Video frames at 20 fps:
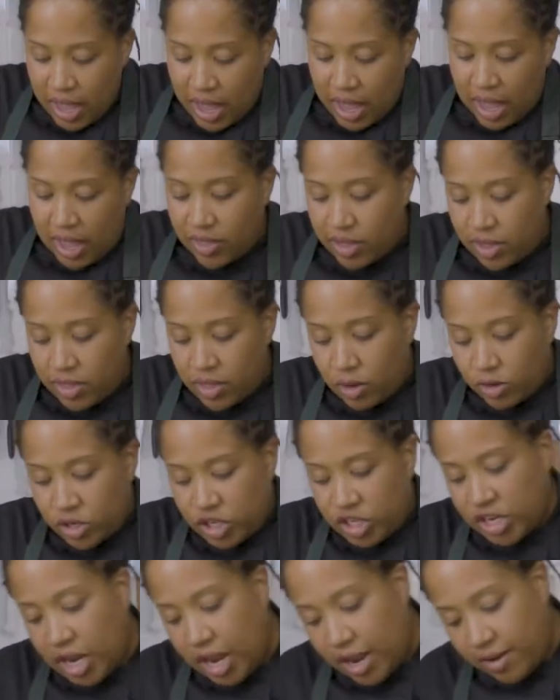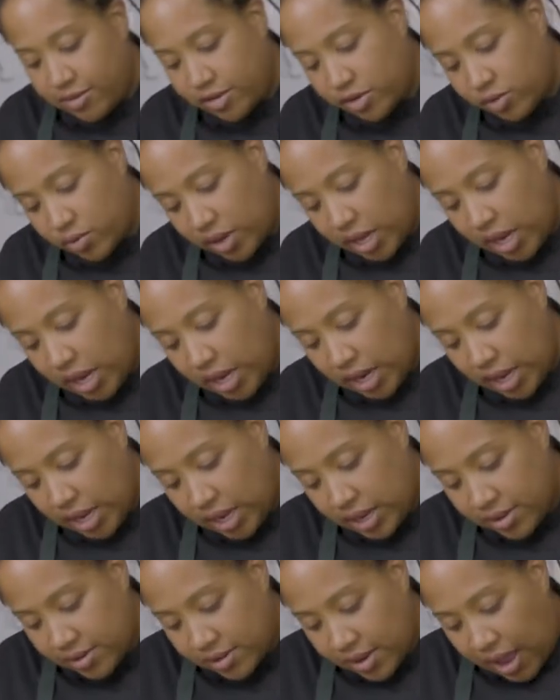And then those shaved
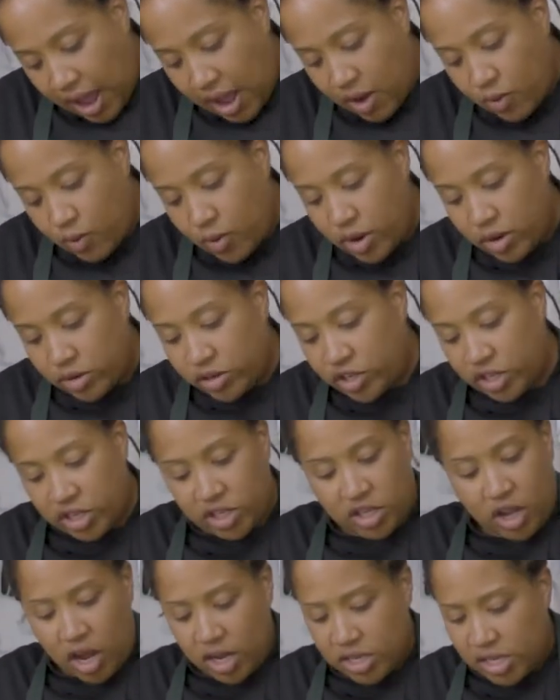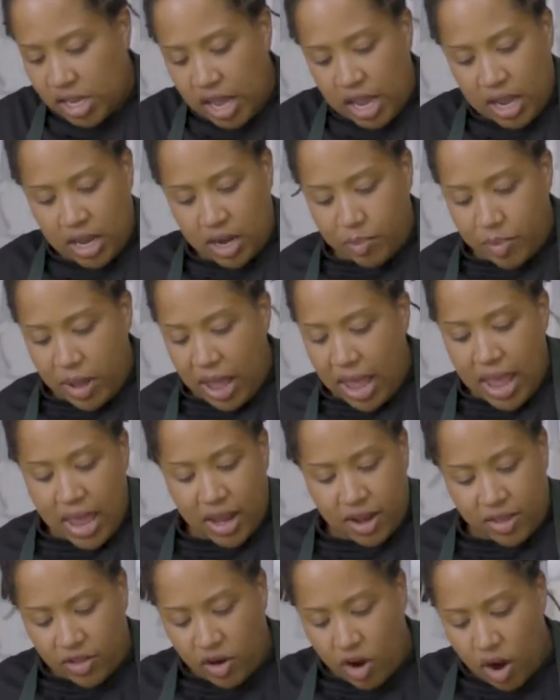zucchinis, I will just saute in a pan,
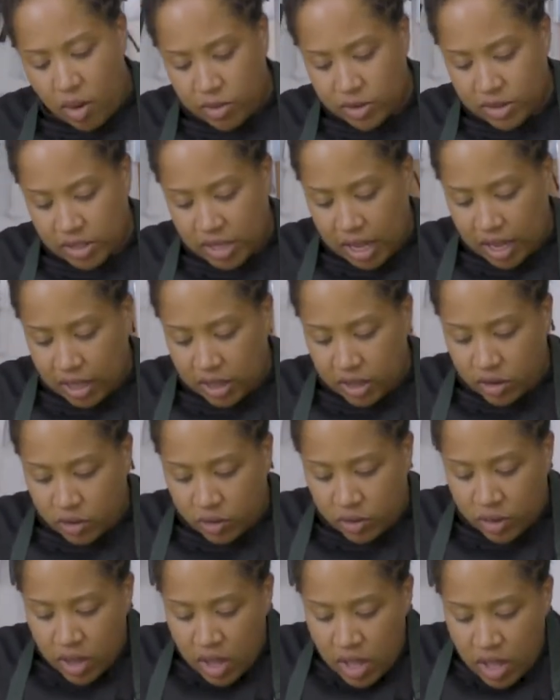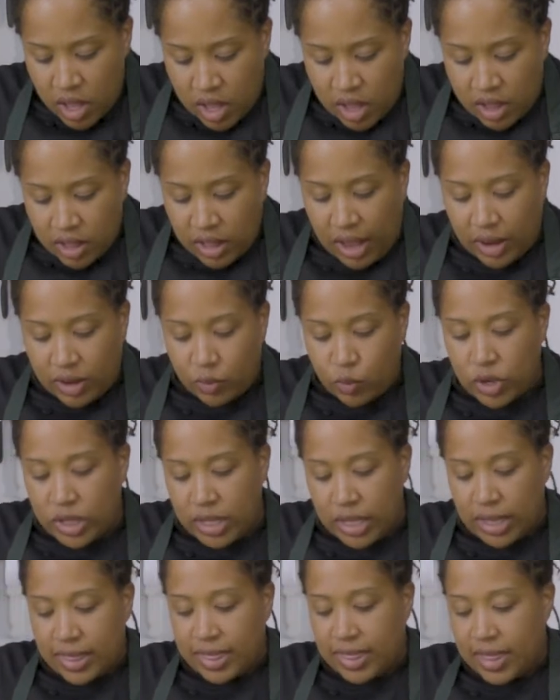and they're almost like little, like
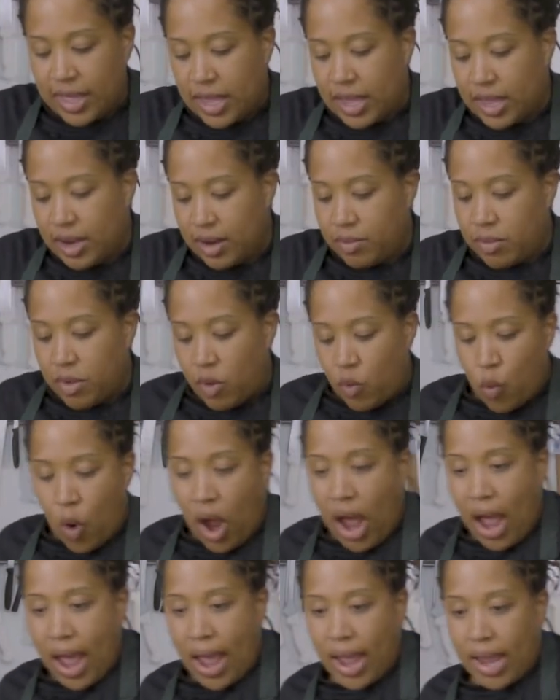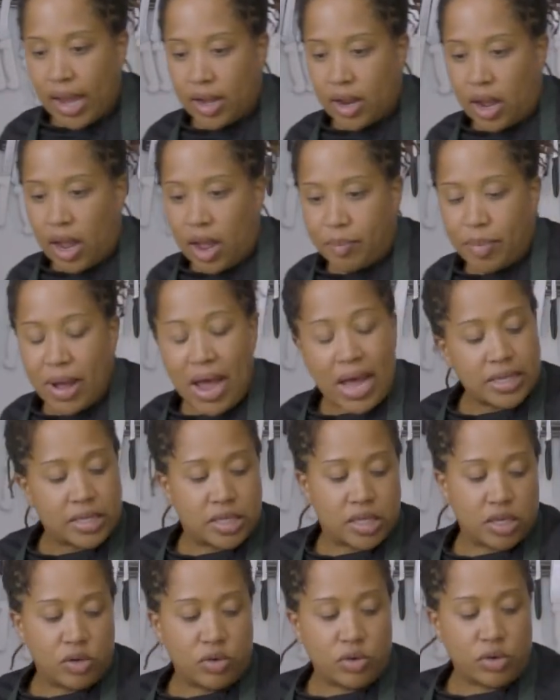really thin, wide
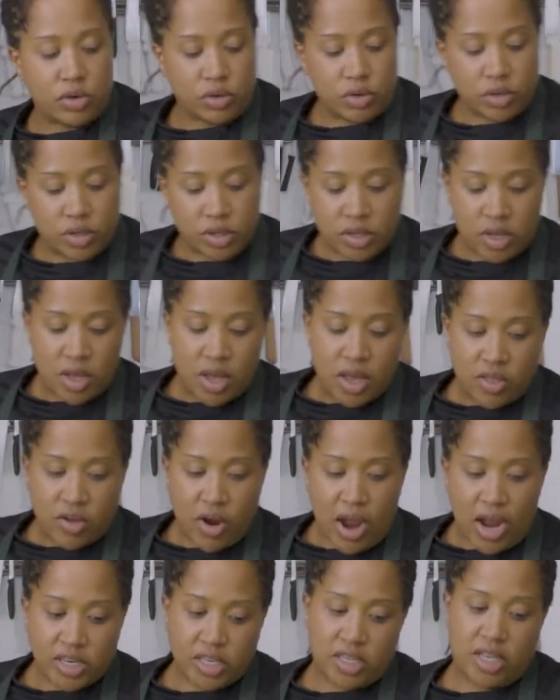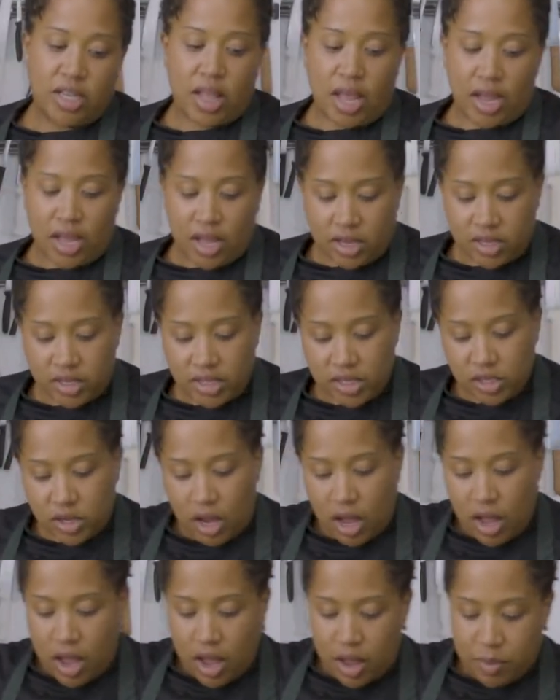pasta noodles. They're actually like a
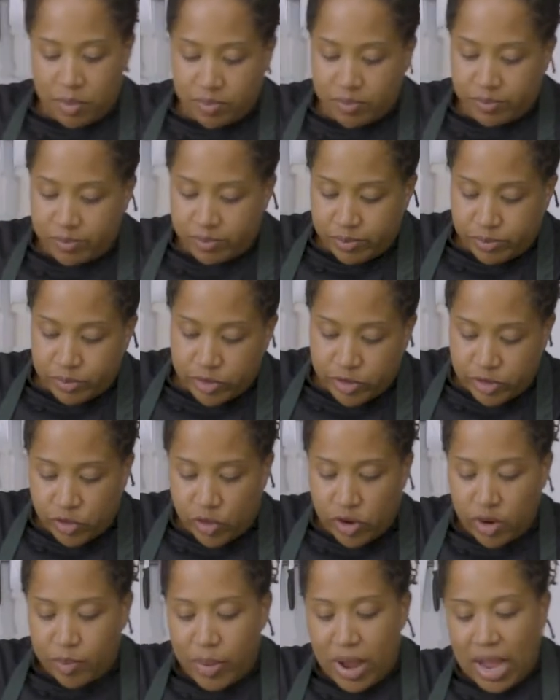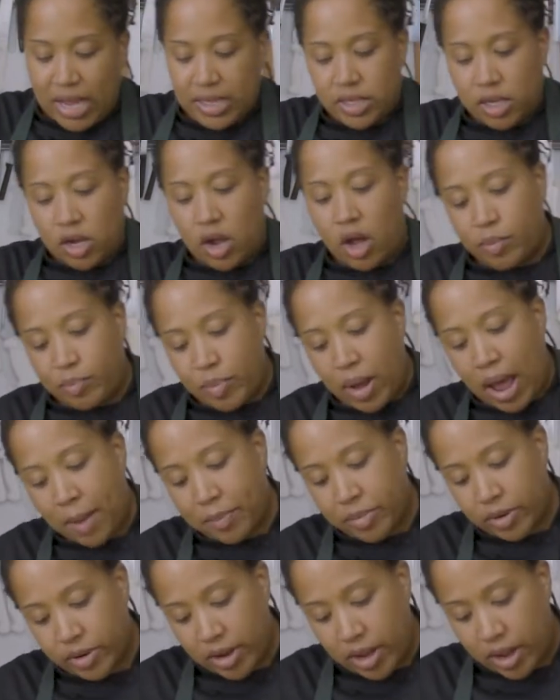sort of pasta called
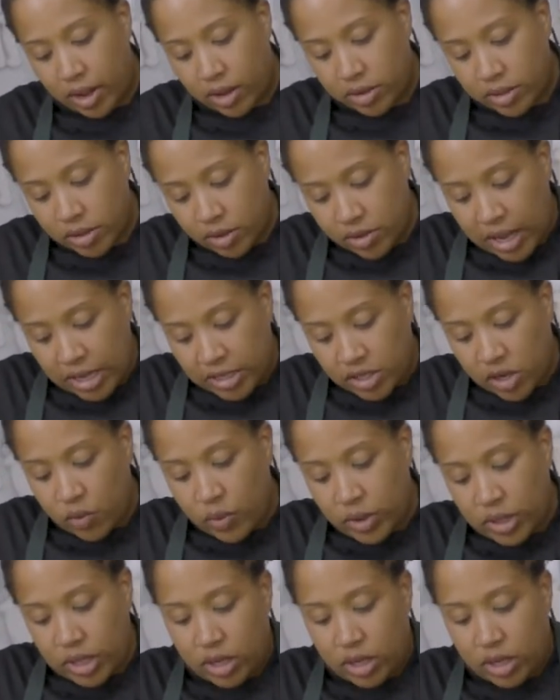pappardelle. So that's a really